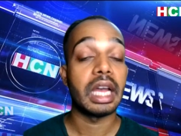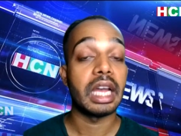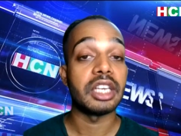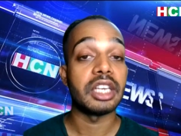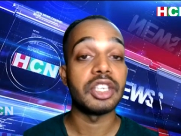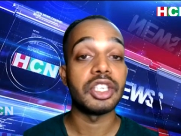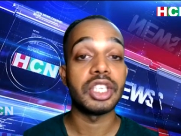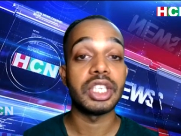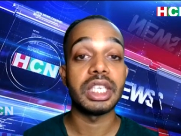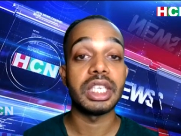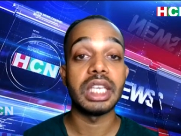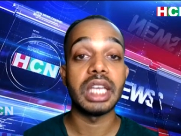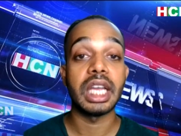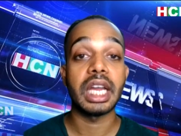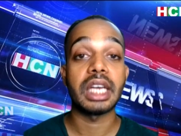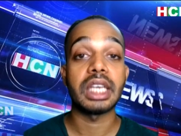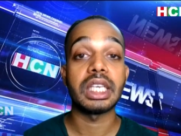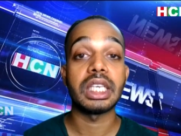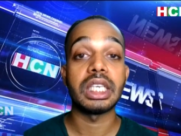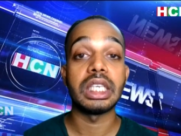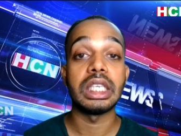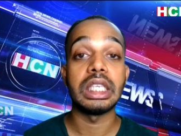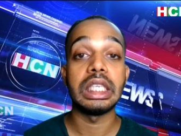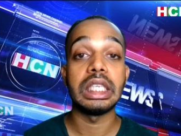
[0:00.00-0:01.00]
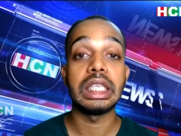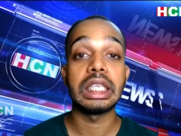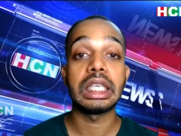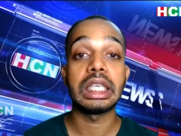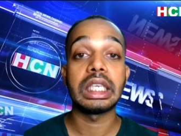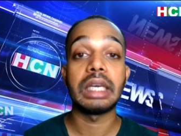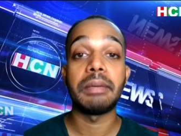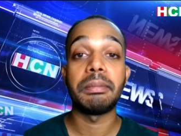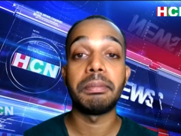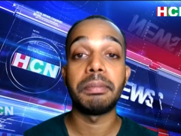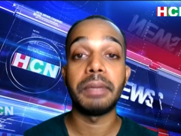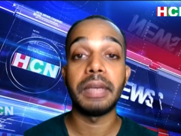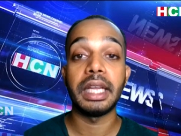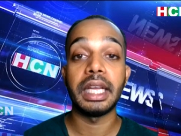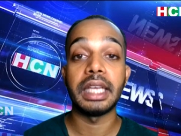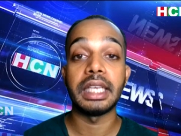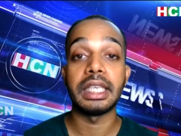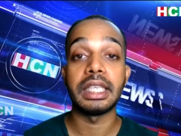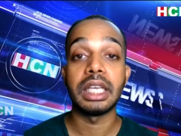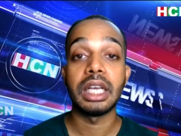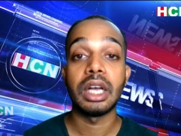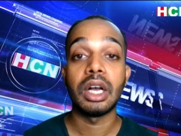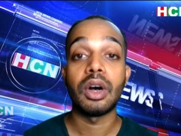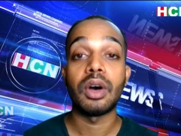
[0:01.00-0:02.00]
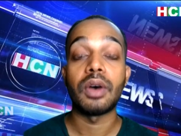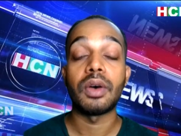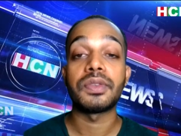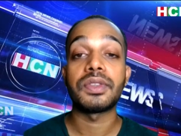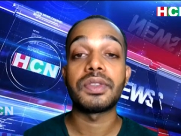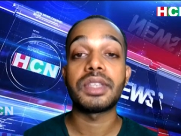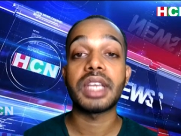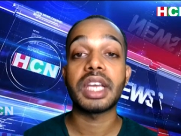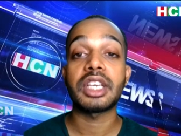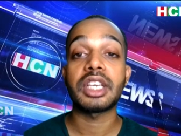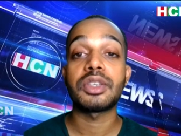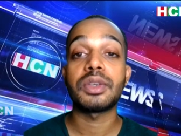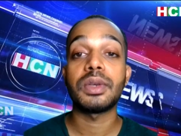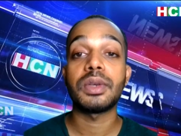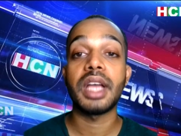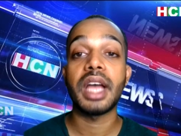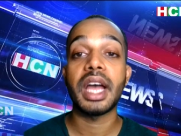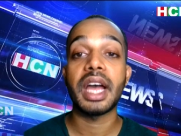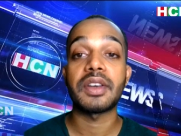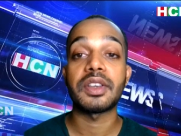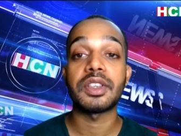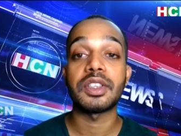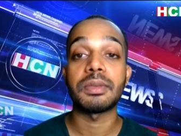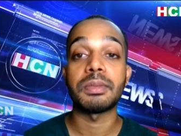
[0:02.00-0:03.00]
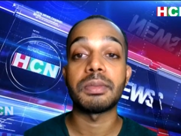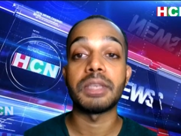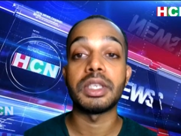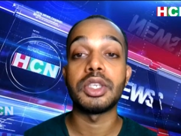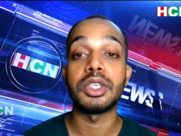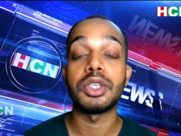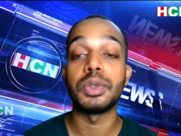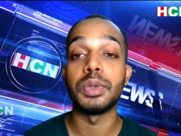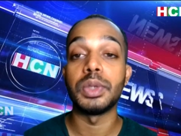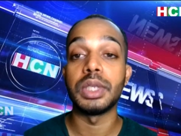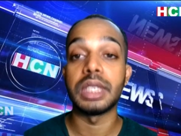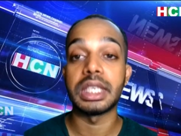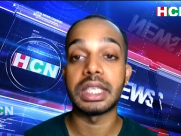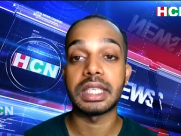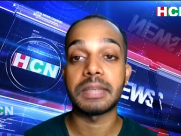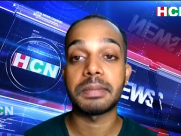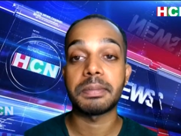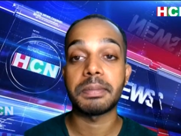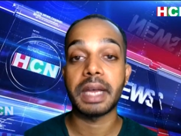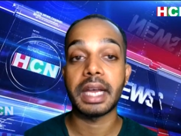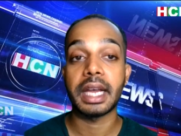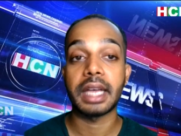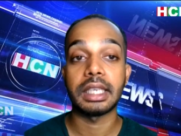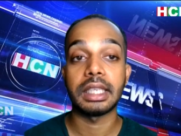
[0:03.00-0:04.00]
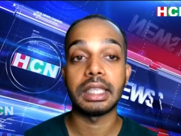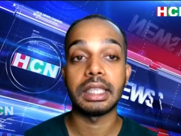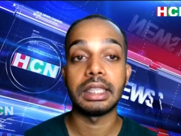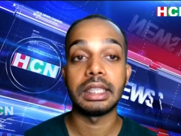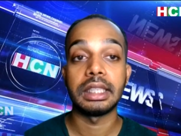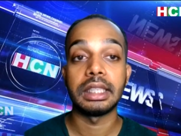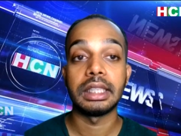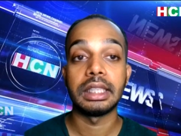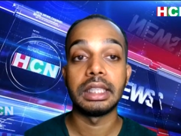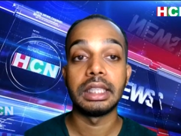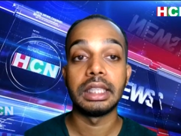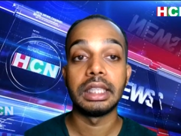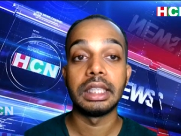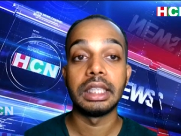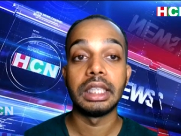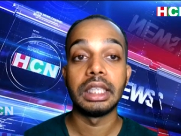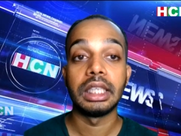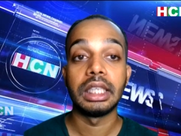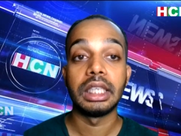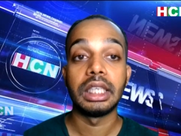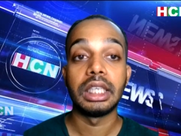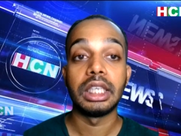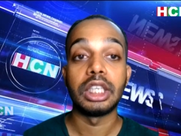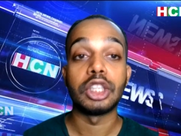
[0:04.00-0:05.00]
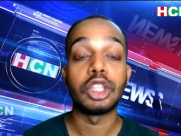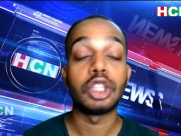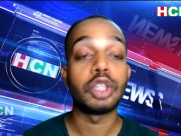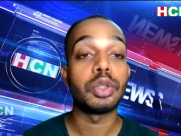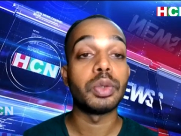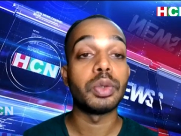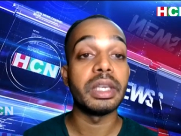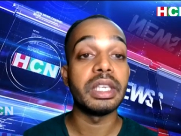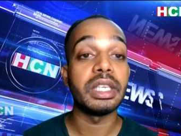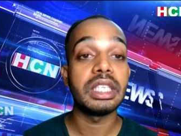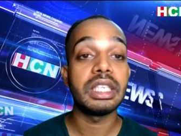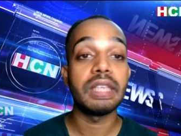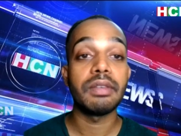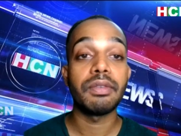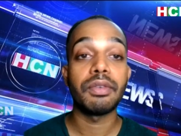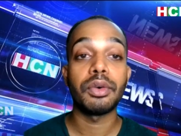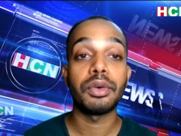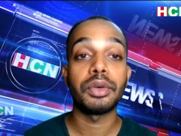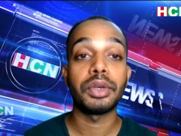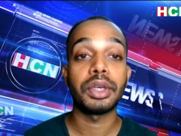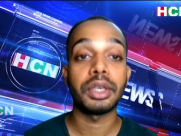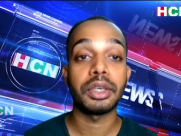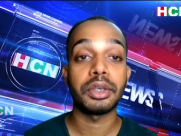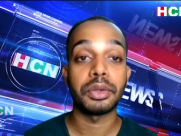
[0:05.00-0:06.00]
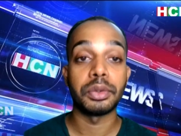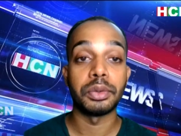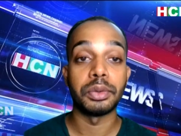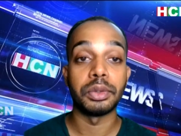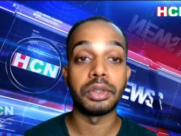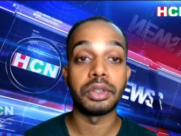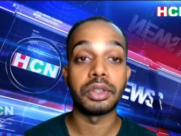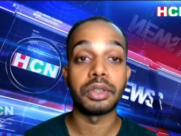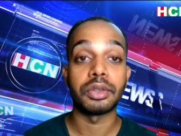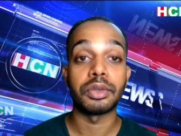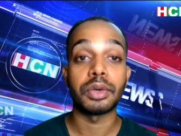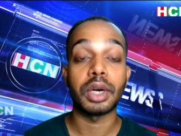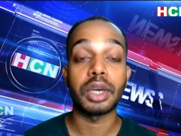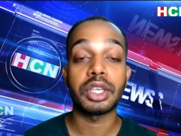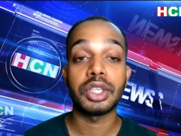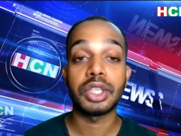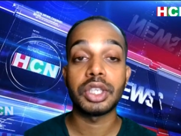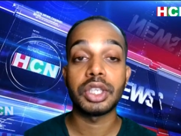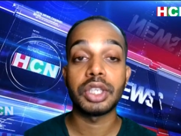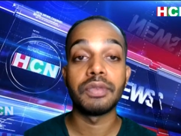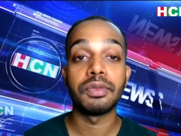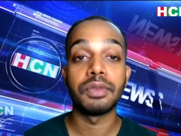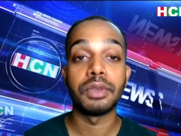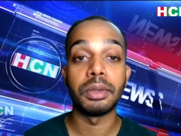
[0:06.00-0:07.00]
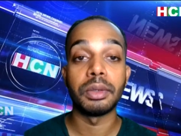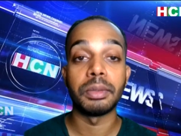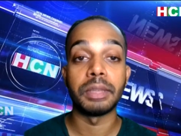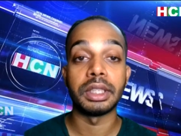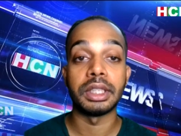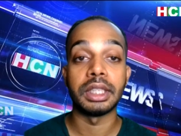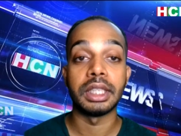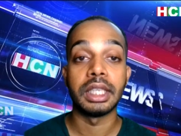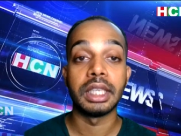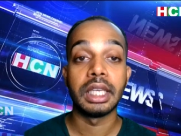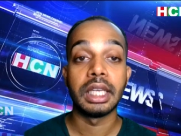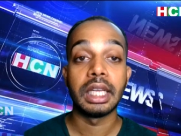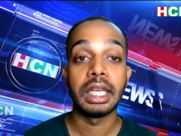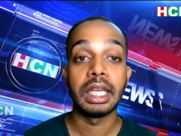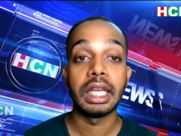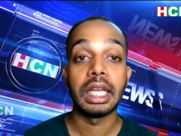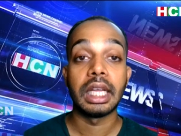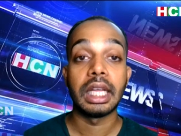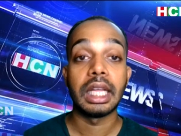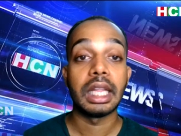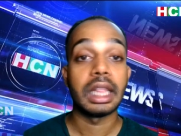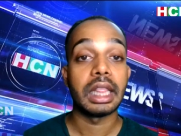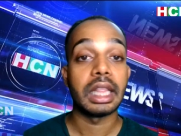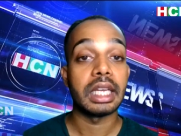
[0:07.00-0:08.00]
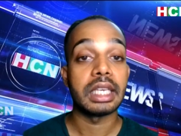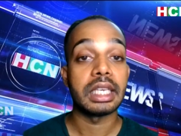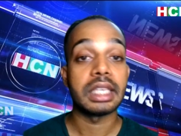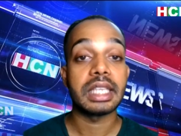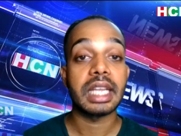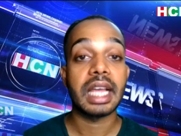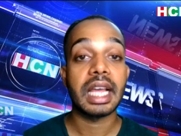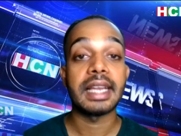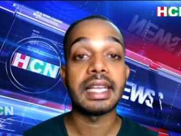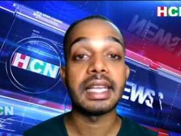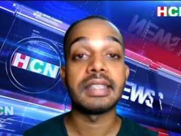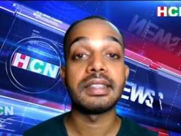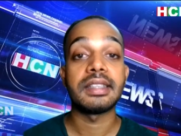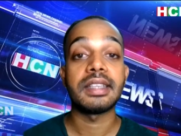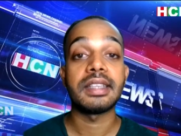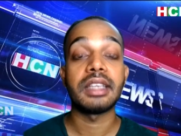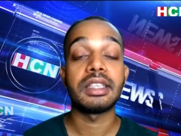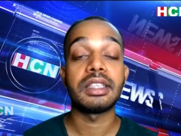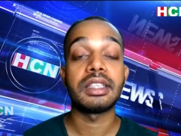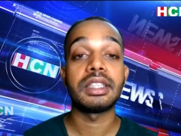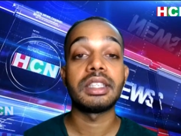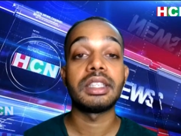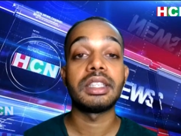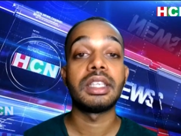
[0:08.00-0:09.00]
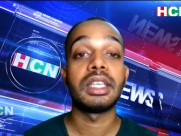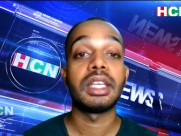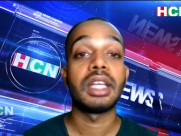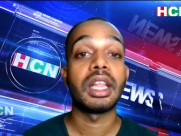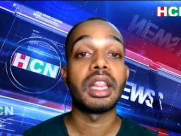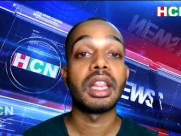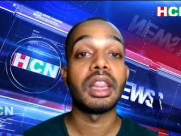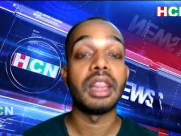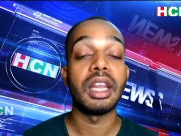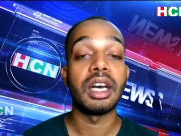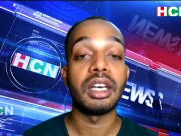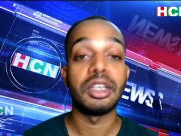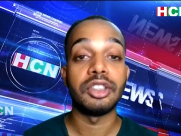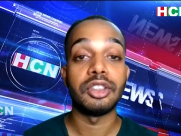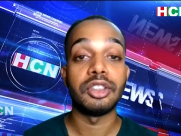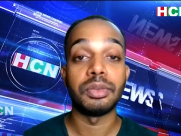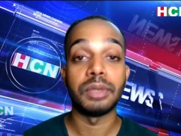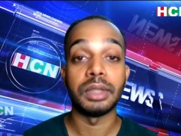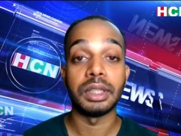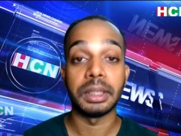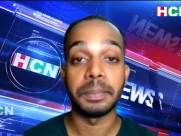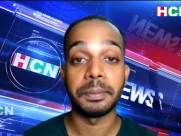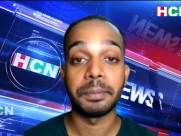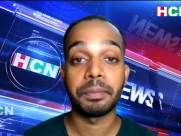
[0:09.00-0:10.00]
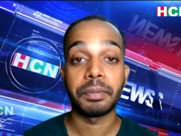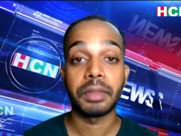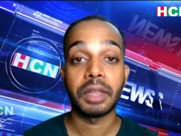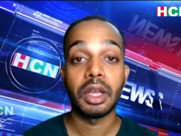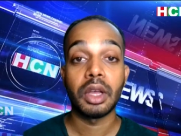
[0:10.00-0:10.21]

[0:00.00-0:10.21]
And she had earlier complained of sexual harassment two years back. A 24 year old Russian woman, that is Alexandra Djavi,